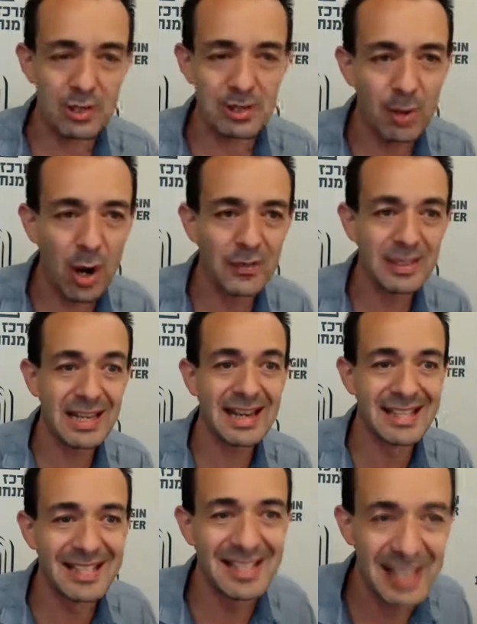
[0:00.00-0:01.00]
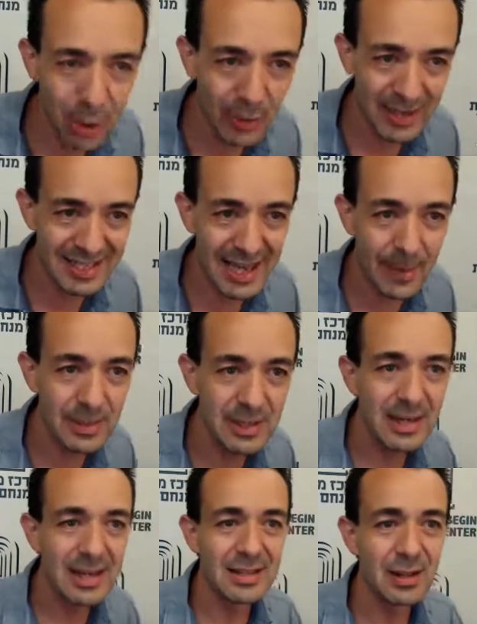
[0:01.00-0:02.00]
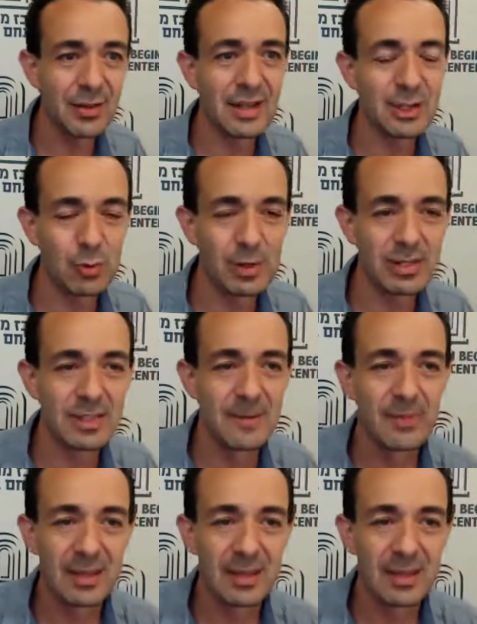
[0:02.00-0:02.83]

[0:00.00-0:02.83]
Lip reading: wasn't part of this, and still accept that this was